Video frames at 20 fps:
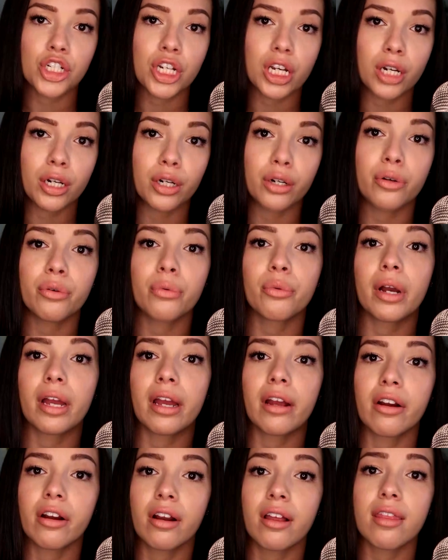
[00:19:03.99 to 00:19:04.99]
jail
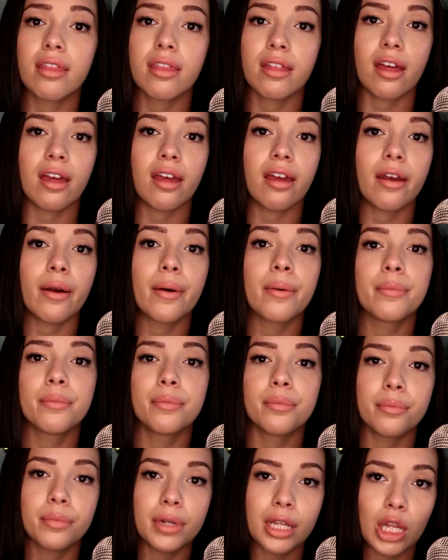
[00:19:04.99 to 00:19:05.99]
where they
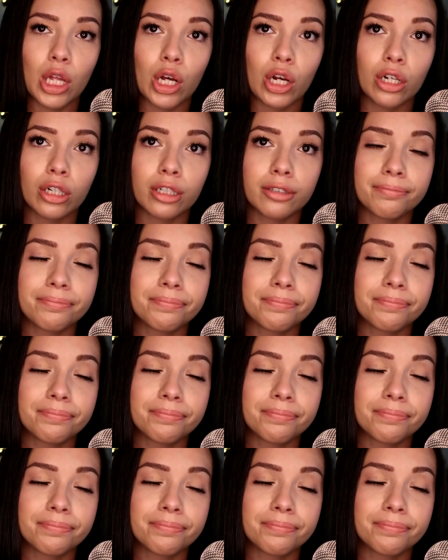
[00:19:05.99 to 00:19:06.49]
belong.